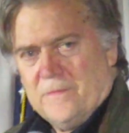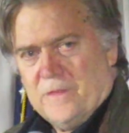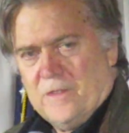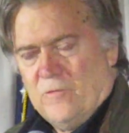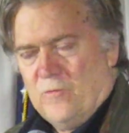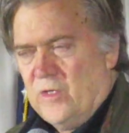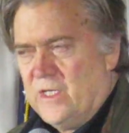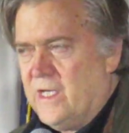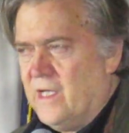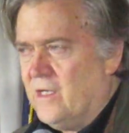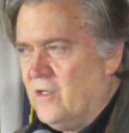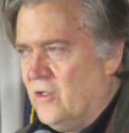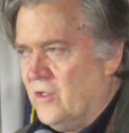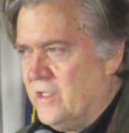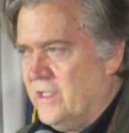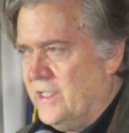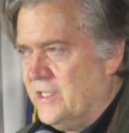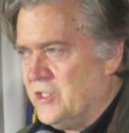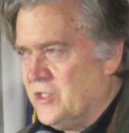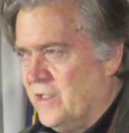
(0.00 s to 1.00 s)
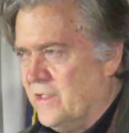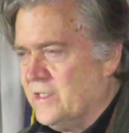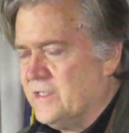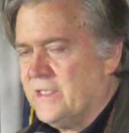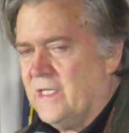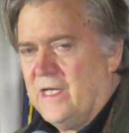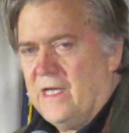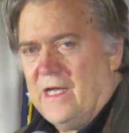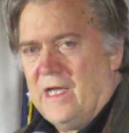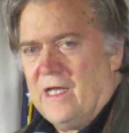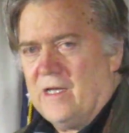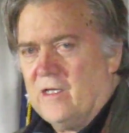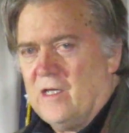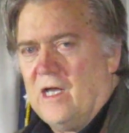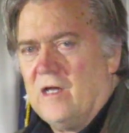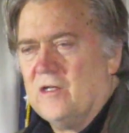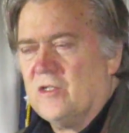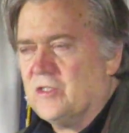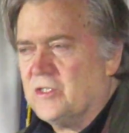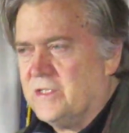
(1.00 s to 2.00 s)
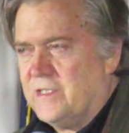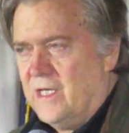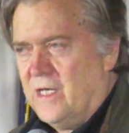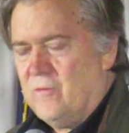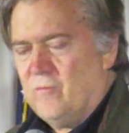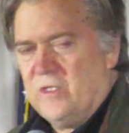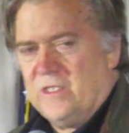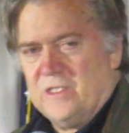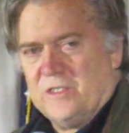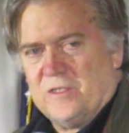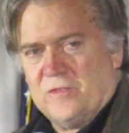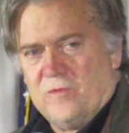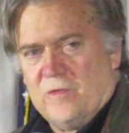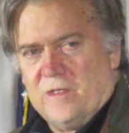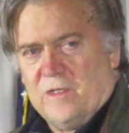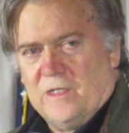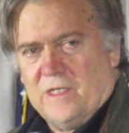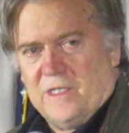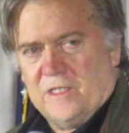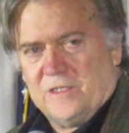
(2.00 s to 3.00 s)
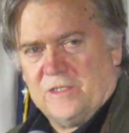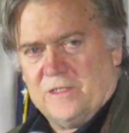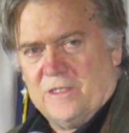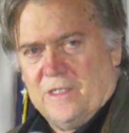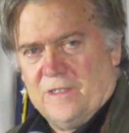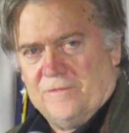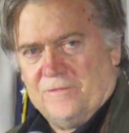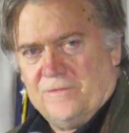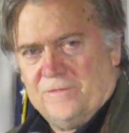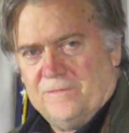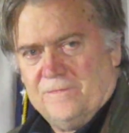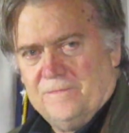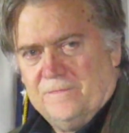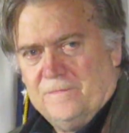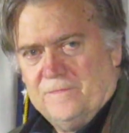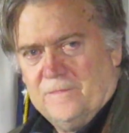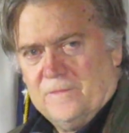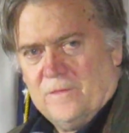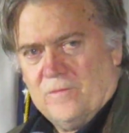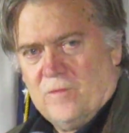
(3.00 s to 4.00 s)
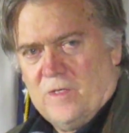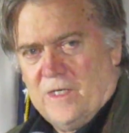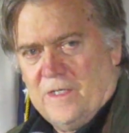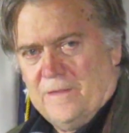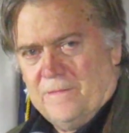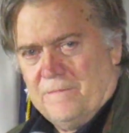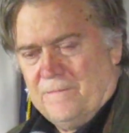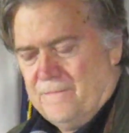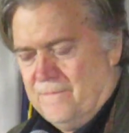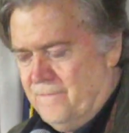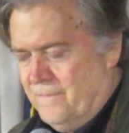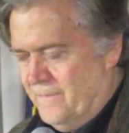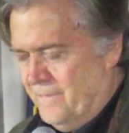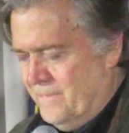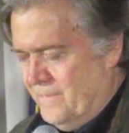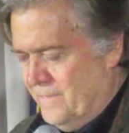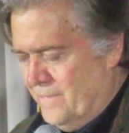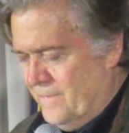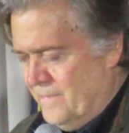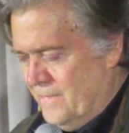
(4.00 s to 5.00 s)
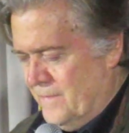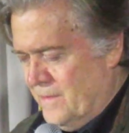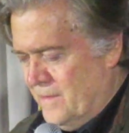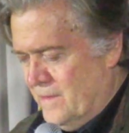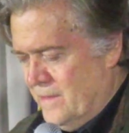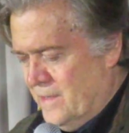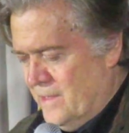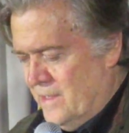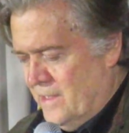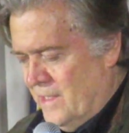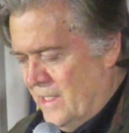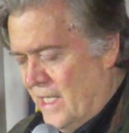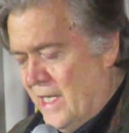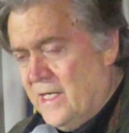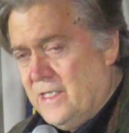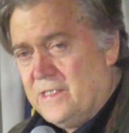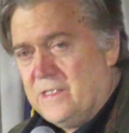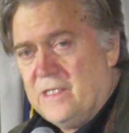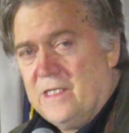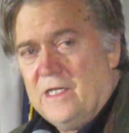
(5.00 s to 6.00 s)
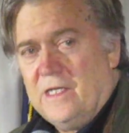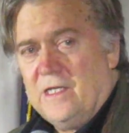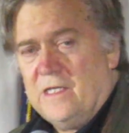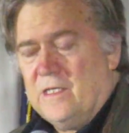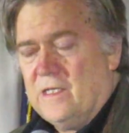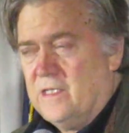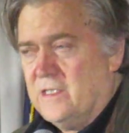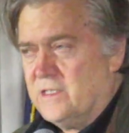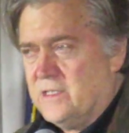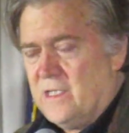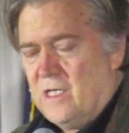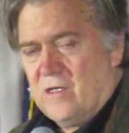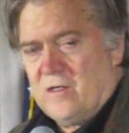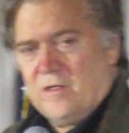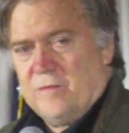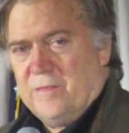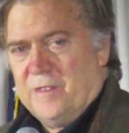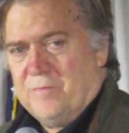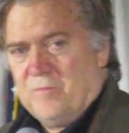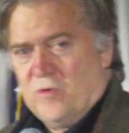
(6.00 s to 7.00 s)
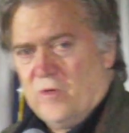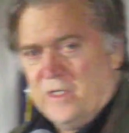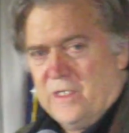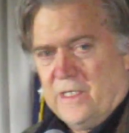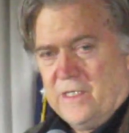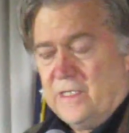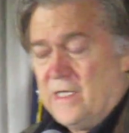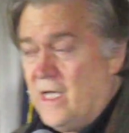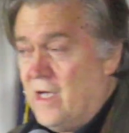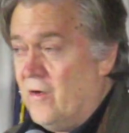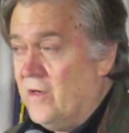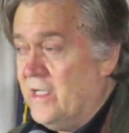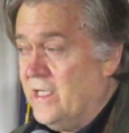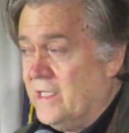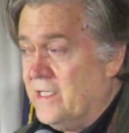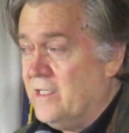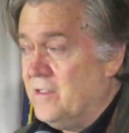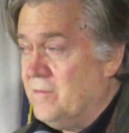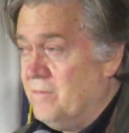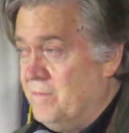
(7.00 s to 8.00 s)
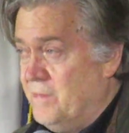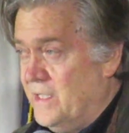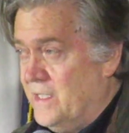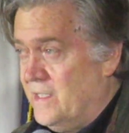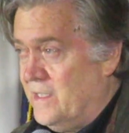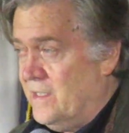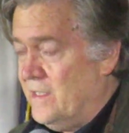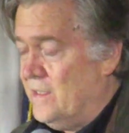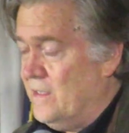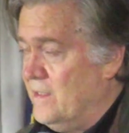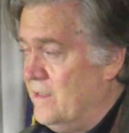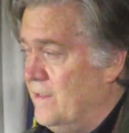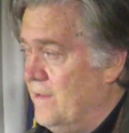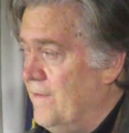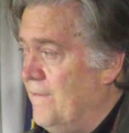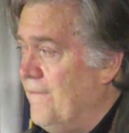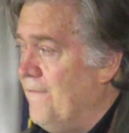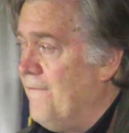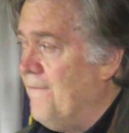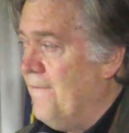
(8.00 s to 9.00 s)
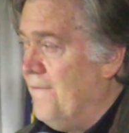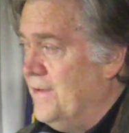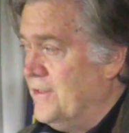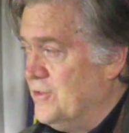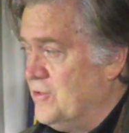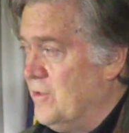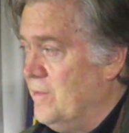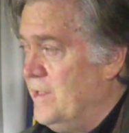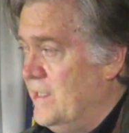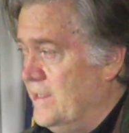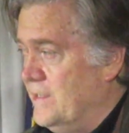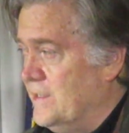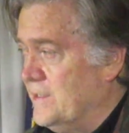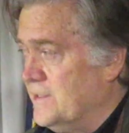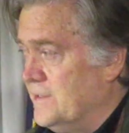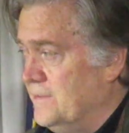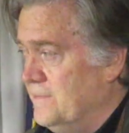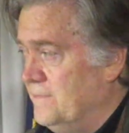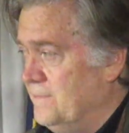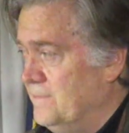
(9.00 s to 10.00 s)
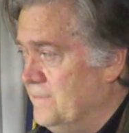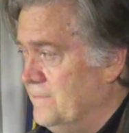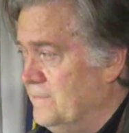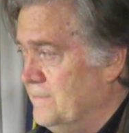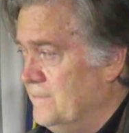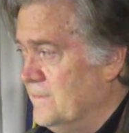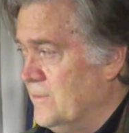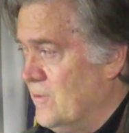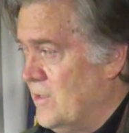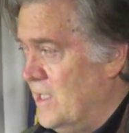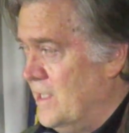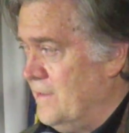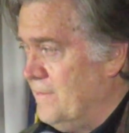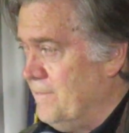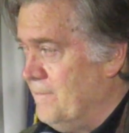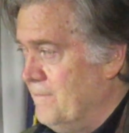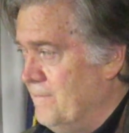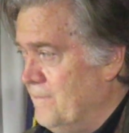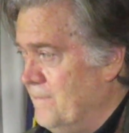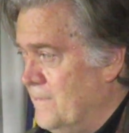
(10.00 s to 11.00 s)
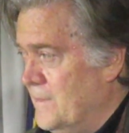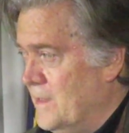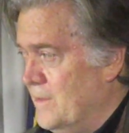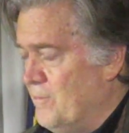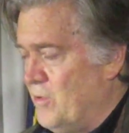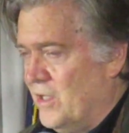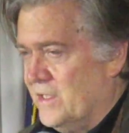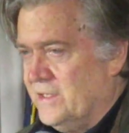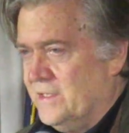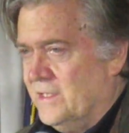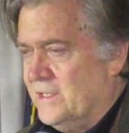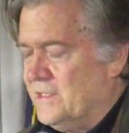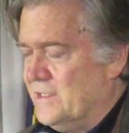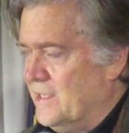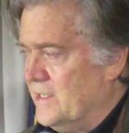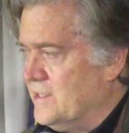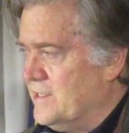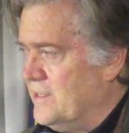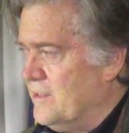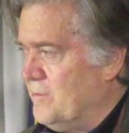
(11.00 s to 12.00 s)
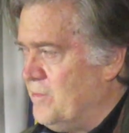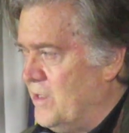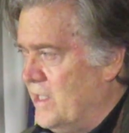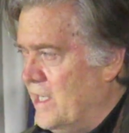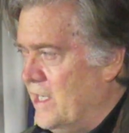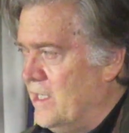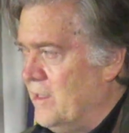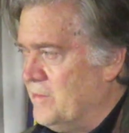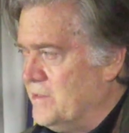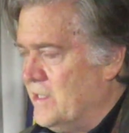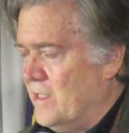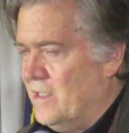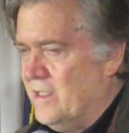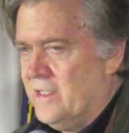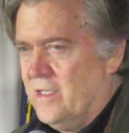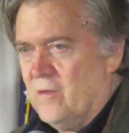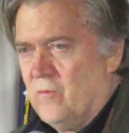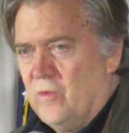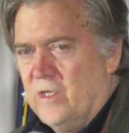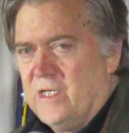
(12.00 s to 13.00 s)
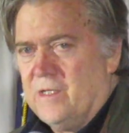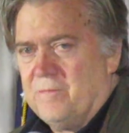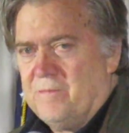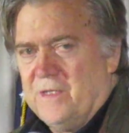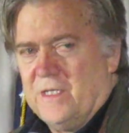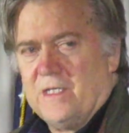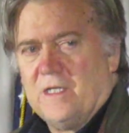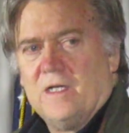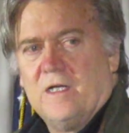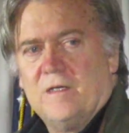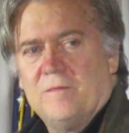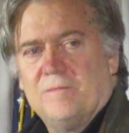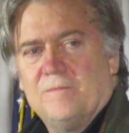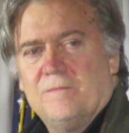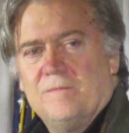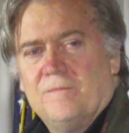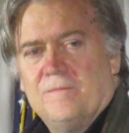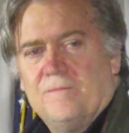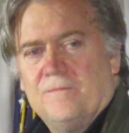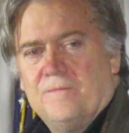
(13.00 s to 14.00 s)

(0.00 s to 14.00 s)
if we can't look at each other and say, hey, I understand we disagree on a lot of stuff, right? 18 is not going to be pretty. Now, it can be tremendous, right? President sticks to the plan, I'm telling you, we can pick up